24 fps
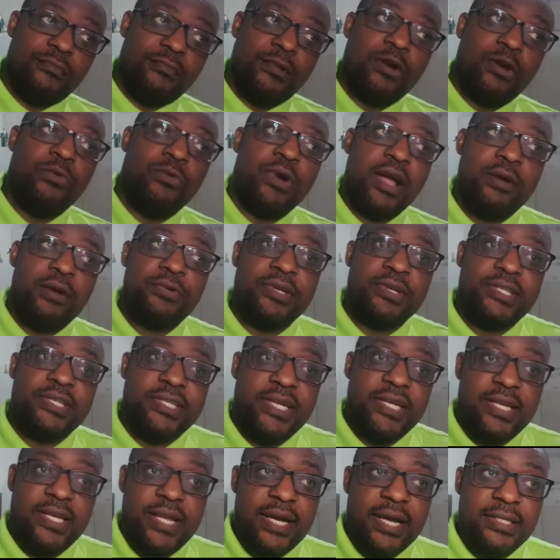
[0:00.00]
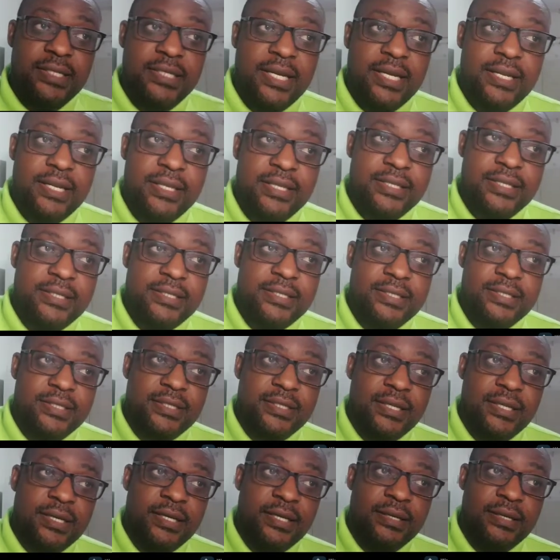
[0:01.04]
where we said actually this
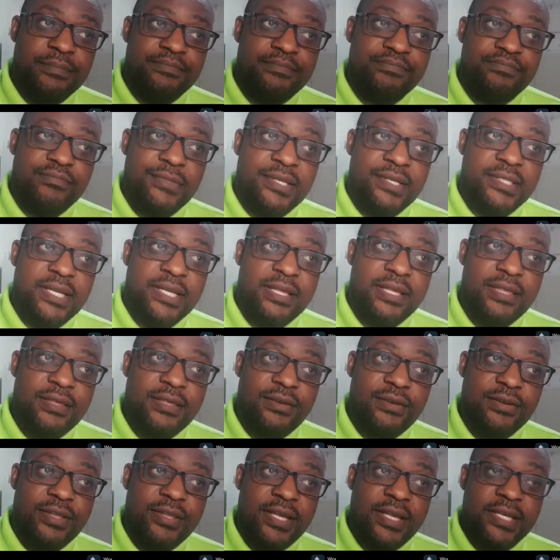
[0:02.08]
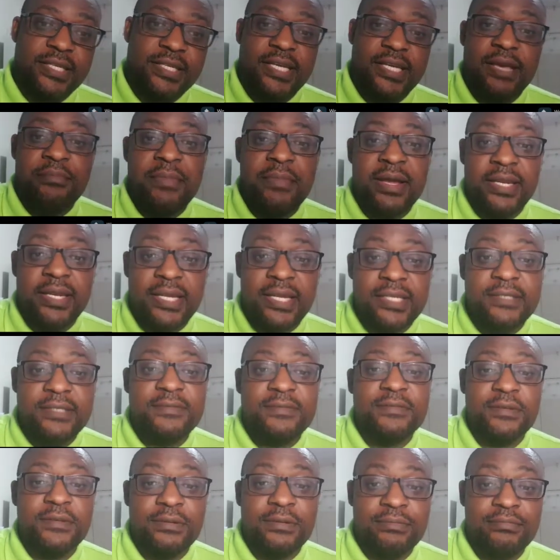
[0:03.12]
is a theory that emanates
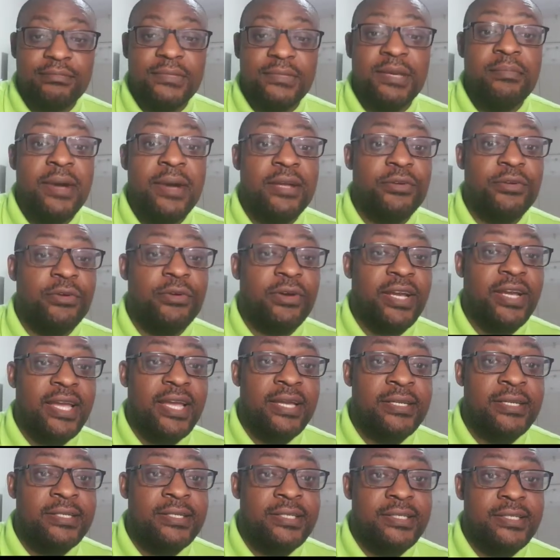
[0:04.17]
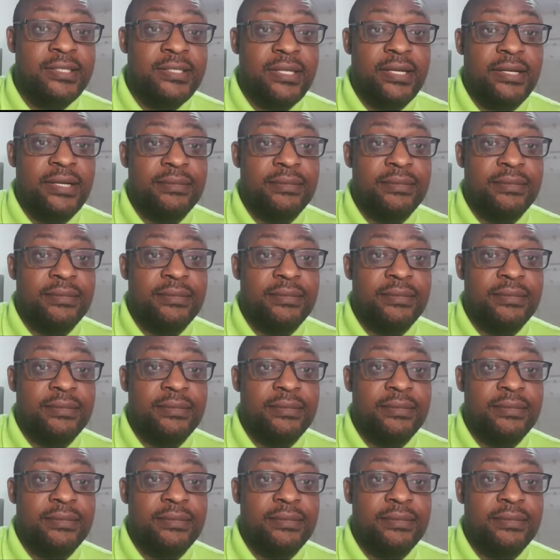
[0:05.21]
from Immanuel Kant's